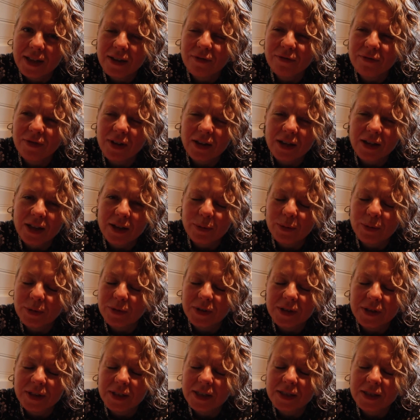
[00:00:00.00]
Felt like we were
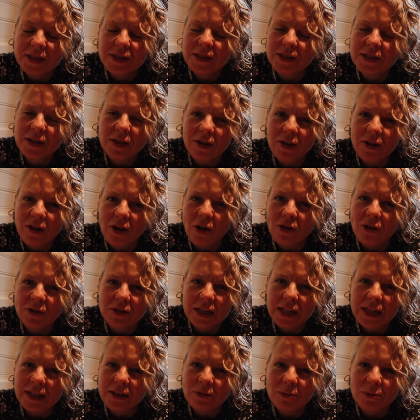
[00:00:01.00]
in this
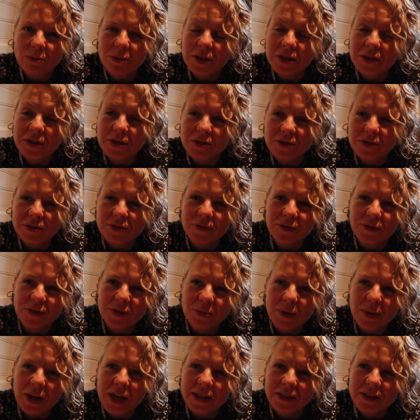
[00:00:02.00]
odd little world for
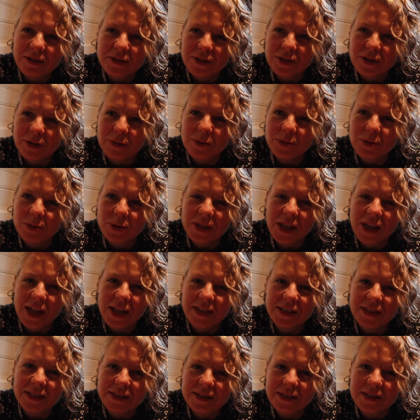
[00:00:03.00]
a while, so it was
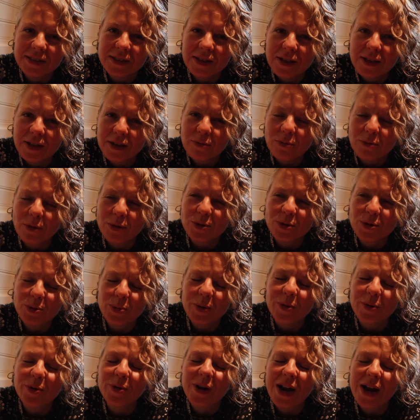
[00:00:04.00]
nice once
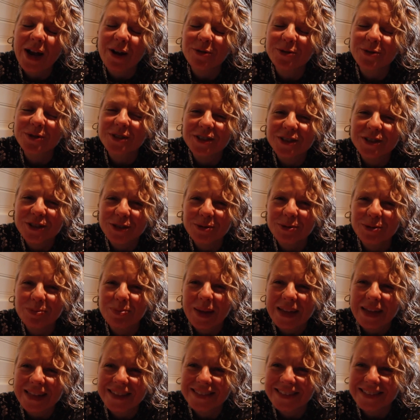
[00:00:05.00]
we were out and she was
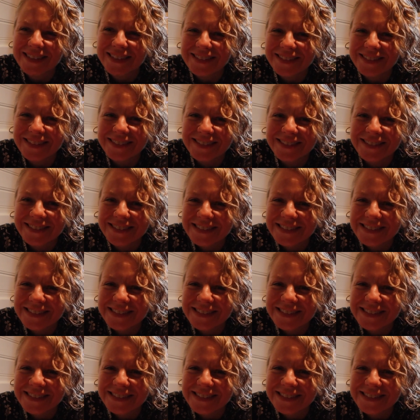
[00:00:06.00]
painted.